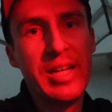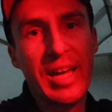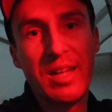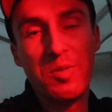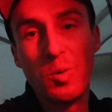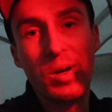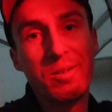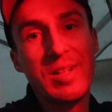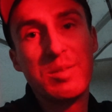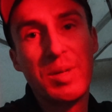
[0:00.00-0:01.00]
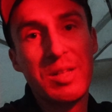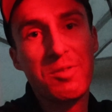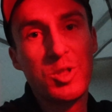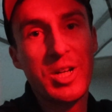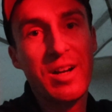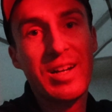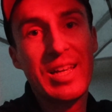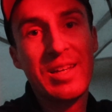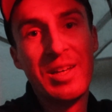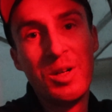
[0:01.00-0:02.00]
And if you want to raise money for
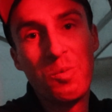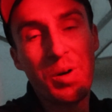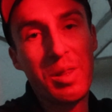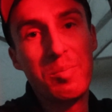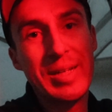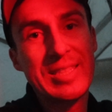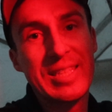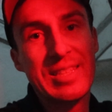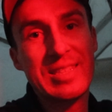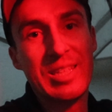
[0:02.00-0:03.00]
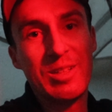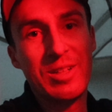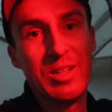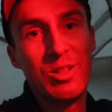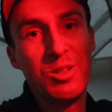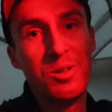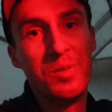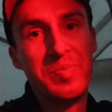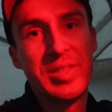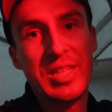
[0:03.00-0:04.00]
charity, one of the best things that you can do
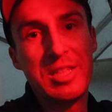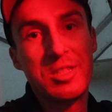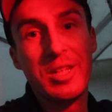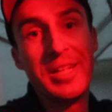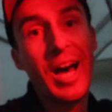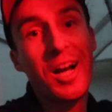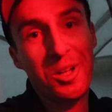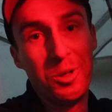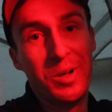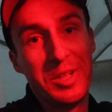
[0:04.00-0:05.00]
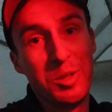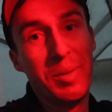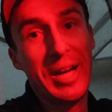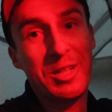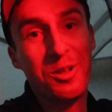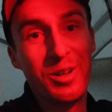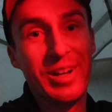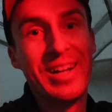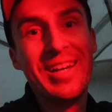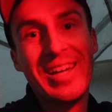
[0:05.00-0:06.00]
is to not go on your bike
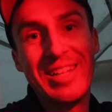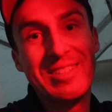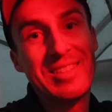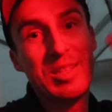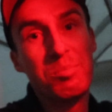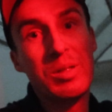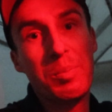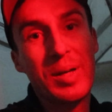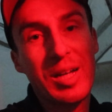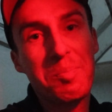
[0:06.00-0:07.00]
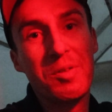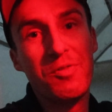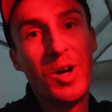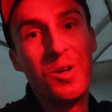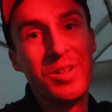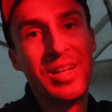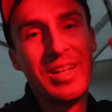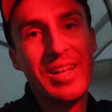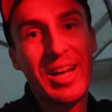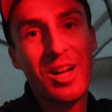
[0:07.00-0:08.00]
tour and just simply pick up the phone
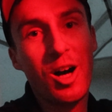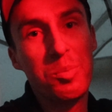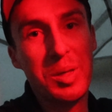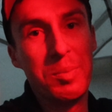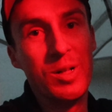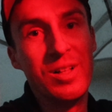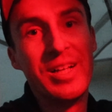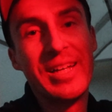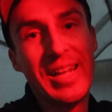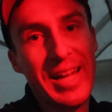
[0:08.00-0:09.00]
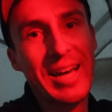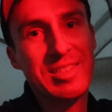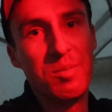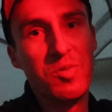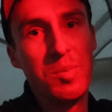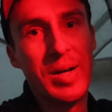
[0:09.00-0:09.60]
and call people and ask them for